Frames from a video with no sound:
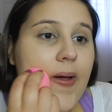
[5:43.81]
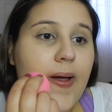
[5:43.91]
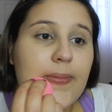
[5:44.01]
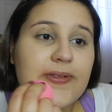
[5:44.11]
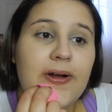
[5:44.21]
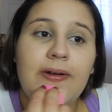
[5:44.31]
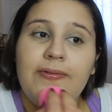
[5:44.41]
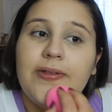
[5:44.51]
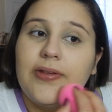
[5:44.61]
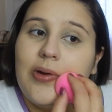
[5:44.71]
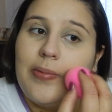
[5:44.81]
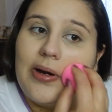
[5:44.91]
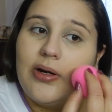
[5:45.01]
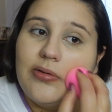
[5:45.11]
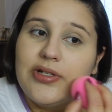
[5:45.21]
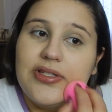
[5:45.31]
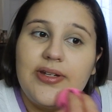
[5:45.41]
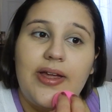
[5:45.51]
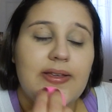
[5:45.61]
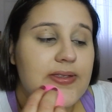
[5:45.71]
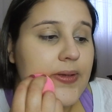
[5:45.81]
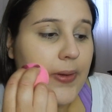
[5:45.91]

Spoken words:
I'm starting to feel a little better, which is nice.